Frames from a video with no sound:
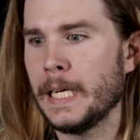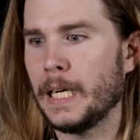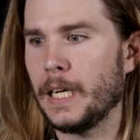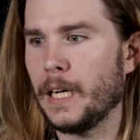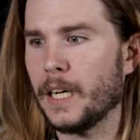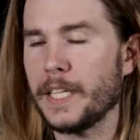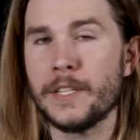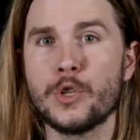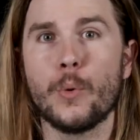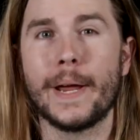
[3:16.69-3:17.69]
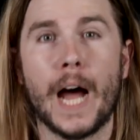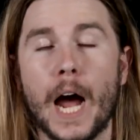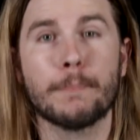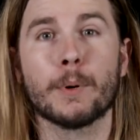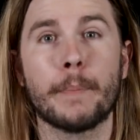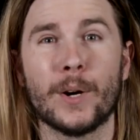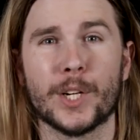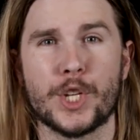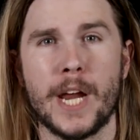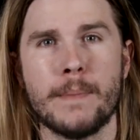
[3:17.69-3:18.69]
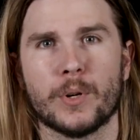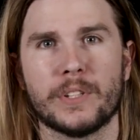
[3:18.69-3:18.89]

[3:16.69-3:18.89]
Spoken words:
akin to a hyperbaric chamber,